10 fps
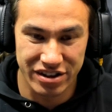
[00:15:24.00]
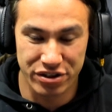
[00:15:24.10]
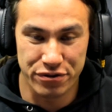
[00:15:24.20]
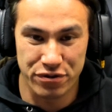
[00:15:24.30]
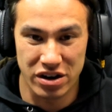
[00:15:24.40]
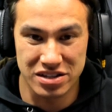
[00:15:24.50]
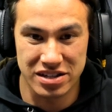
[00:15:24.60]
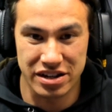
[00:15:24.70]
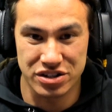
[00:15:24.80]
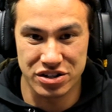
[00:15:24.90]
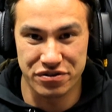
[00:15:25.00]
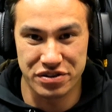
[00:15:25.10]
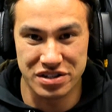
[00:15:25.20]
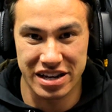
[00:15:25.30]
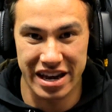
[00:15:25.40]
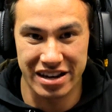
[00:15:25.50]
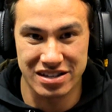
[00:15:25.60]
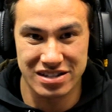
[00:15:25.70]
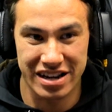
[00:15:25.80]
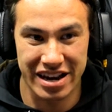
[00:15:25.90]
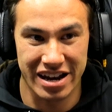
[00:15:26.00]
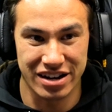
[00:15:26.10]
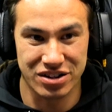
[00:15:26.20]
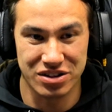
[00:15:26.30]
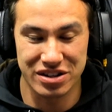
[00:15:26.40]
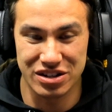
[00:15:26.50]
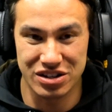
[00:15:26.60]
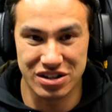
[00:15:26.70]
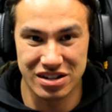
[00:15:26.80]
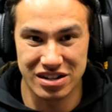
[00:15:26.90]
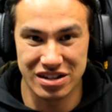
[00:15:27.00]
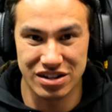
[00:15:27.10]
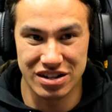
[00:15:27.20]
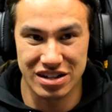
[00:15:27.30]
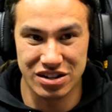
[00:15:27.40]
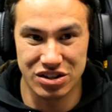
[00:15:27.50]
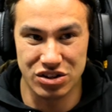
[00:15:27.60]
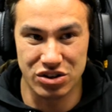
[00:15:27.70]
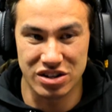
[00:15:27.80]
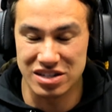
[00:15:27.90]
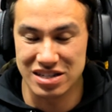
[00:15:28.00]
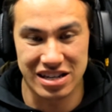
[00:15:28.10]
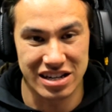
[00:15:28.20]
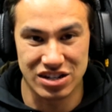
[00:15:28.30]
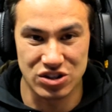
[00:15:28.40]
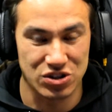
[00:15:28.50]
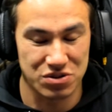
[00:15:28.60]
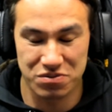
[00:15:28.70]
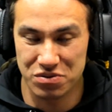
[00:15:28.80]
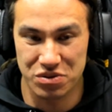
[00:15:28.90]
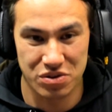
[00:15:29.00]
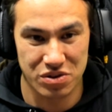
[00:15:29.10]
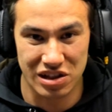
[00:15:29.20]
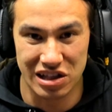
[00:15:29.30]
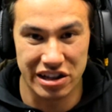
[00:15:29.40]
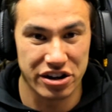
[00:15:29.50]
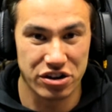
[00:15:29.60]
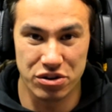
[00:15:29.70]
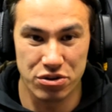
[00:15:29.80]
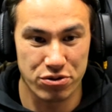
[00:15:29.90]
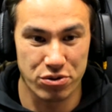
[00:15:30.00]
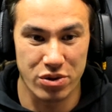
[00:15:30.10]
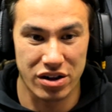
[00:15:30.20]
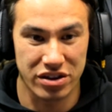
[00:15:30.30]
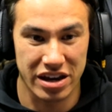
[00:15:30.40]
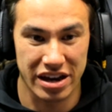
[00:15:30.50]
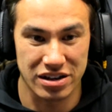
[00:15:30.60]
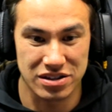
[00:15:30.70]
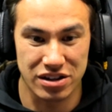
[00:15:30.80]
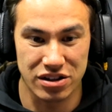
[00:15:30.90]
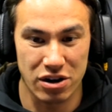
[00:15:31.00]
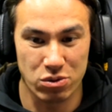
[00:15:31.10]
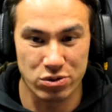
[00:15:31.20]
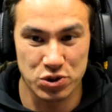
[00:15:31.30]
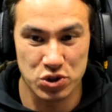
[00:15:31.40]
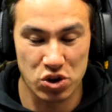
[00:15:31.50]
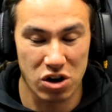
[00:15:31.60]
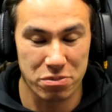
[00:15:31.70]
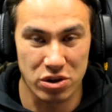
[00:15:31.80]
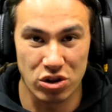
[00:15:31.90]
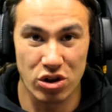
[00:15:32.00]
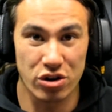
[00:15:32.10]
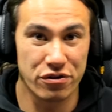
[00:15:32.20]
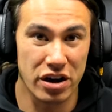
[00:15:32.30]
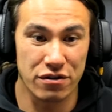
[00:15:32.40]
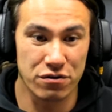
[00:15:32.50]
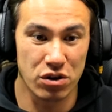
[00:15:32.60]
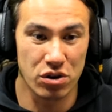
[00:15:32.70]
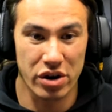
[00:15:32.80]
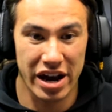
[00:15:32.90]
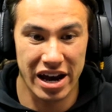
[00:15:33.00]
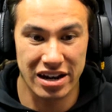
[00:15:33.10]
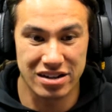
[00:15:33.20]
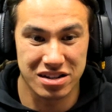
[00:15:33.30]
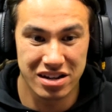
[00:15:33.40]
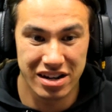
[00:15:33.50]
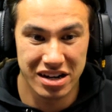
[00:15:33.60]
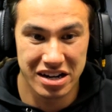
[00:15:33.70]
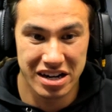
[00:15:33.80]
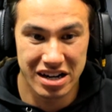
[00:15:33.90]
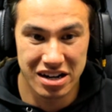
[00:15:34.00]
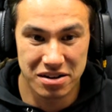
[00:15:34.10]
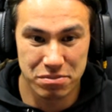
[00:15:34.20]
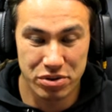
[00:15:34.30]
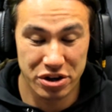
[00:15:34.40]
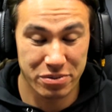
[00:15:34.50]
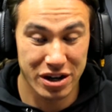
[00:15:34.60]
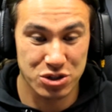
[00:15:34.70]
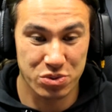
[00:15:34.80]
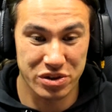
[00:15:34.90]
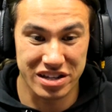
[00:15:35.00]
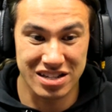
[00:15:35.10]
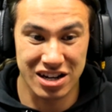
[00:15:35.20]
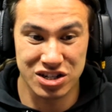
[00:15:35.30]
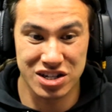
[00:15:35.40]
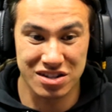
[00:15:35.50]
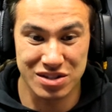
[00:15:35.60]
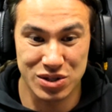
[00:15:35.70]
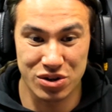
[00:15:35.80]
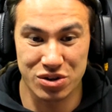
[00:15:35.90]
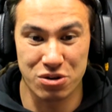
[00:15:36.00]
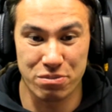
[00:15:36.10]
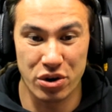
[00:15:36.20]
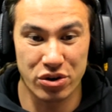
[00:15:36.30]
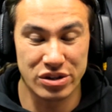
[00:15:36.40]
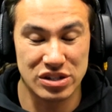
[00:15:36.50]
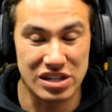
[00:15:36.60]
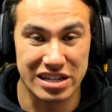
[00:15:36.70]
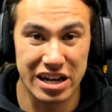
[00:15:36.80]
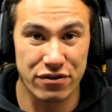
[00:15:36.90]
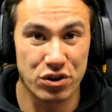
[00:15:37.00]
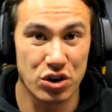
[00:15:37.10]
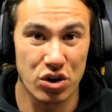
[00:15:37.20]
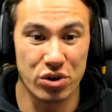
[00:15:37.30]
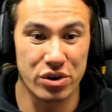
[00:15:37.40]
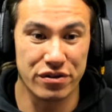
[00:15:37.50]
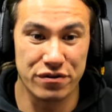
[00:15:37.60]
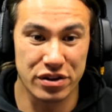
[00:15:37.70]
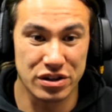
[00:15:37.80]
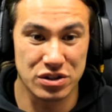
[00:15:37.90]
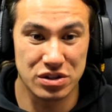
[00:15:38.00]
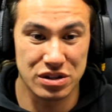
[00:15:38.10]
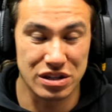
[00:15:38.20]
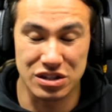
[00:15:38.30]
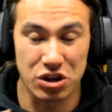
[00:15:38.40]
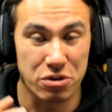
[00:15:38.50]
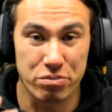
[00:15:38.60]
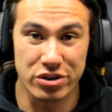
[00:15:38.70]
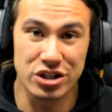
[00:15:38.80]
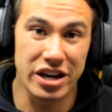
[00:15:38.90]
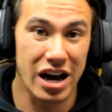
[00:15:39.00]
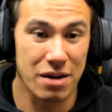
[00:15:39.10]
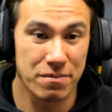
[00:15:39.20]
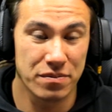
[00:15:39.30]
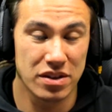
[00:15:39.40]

in the front section of his case, and you can see it just littered throughout the case, and that will stop a lot of airflow. And pretty much with it touching certain components, you never know if there's it's going to bridge a gap,